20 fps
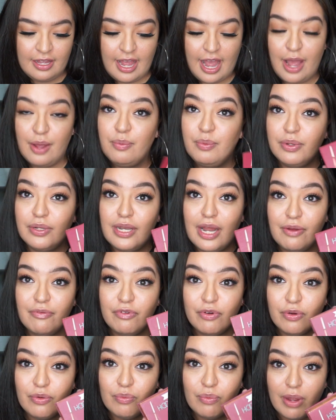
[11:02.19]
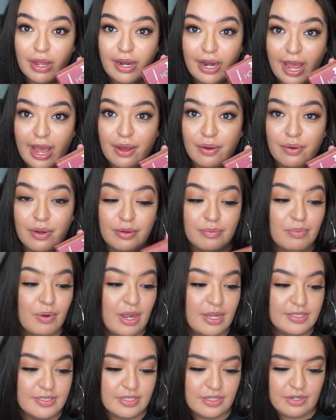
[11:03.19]
I will never run out a
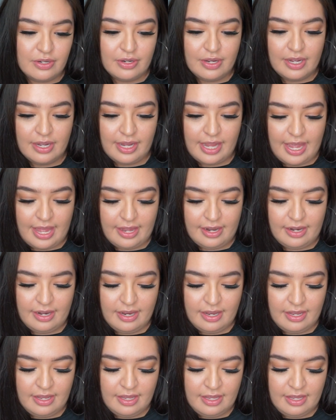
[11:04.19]
bronzer again.